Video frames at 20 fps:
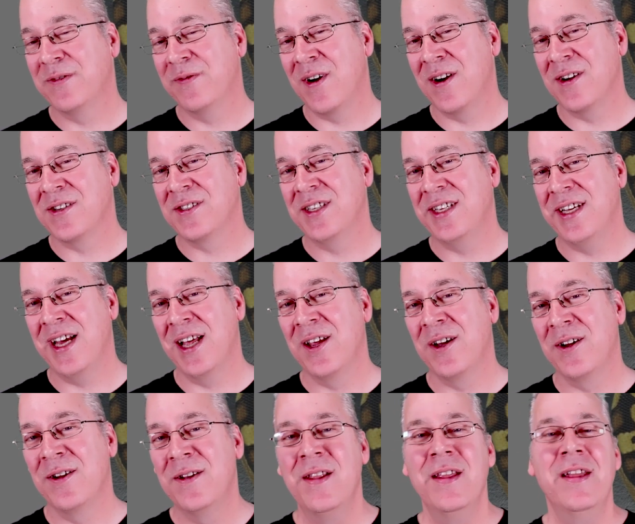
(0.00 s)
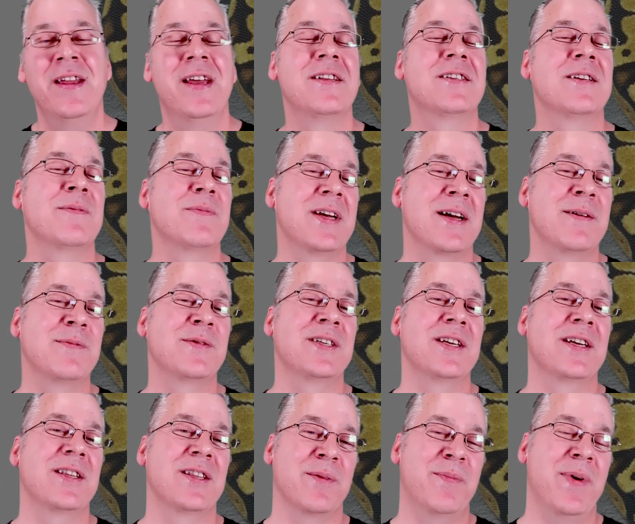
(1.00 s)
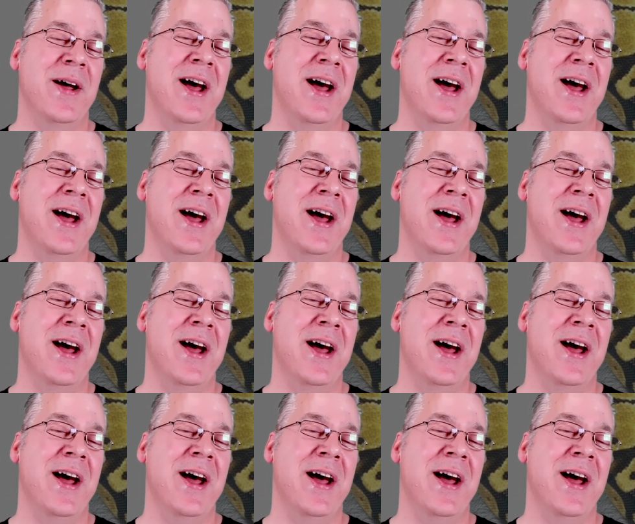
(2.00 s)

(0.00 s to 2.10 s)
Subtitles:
far as the yellow, and sometimes the